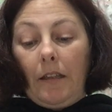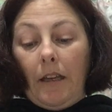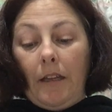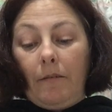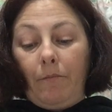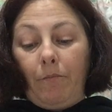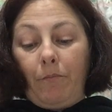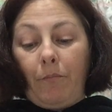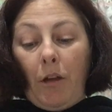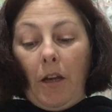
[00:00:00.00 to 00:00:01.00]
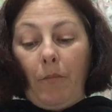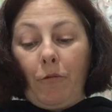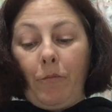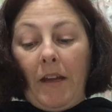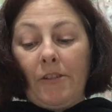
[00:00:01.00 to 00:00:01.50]
And
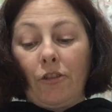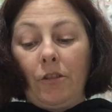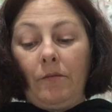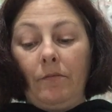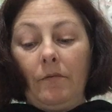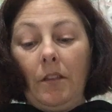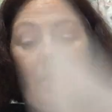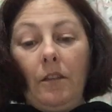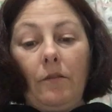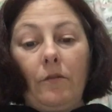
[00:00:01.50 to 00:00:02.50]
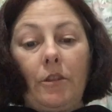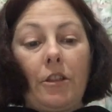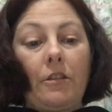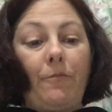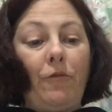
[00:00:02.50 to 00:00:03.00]
pineapple passion, which
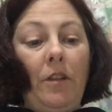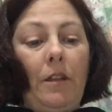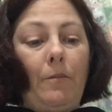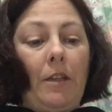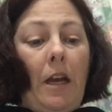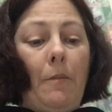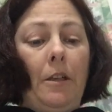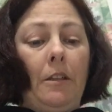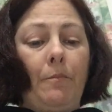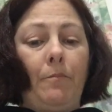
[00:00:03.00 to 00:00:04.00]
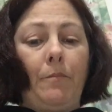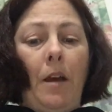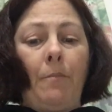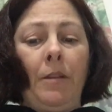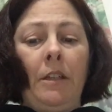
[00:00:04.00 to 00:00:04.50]
is really becoming
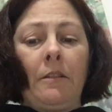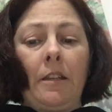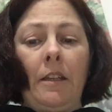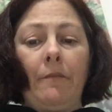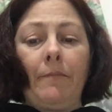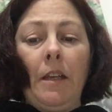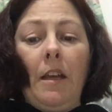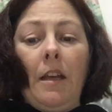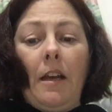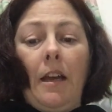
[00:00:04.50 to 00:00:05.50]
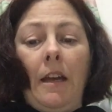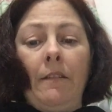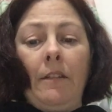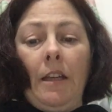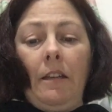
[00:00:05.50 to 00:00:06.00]
a big thing.
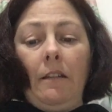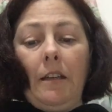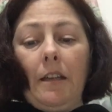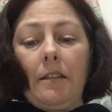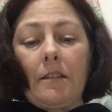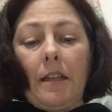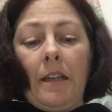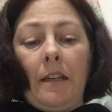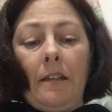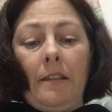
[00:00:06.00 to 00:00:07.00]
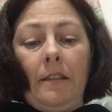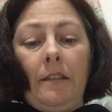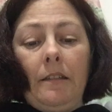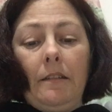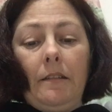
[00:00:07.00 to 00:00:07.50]
And then there's a